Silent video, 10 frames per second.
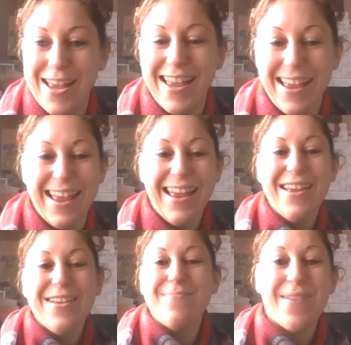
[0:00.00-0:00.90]

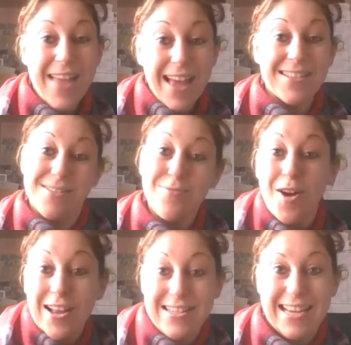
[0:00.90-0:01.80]
That's
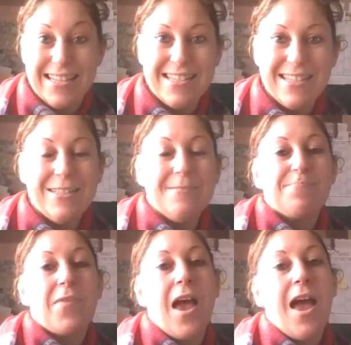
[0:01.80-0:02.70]
what I did.
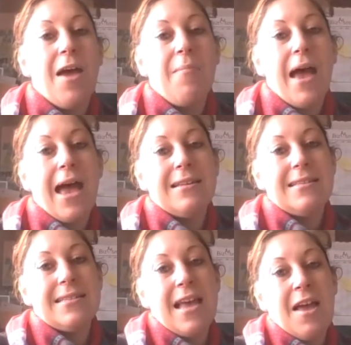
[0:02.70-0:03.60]
I
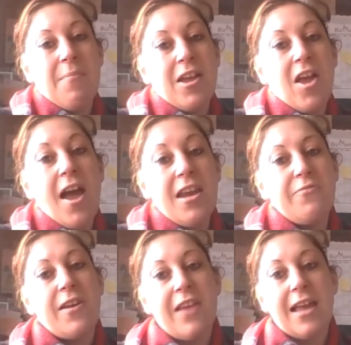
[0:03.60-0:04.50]
kind
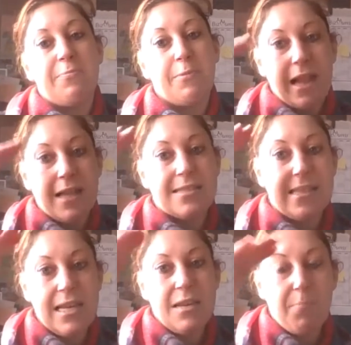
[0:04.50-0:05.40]
of had a glass
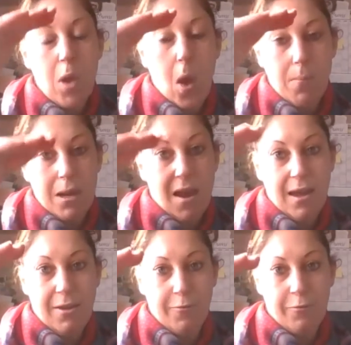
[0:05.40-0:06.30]
ceiling put on my
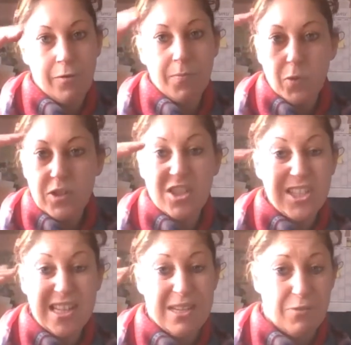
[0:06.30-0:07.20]
life, which I
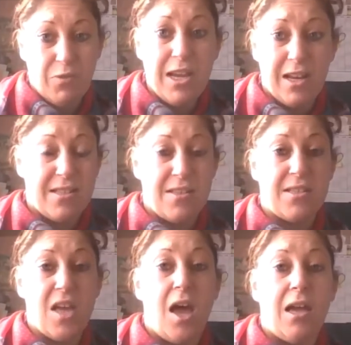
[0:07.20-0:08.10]
didn't even realise at the
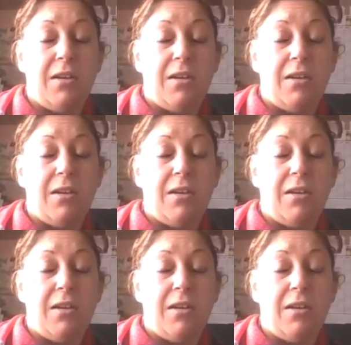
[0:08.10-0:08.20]
time.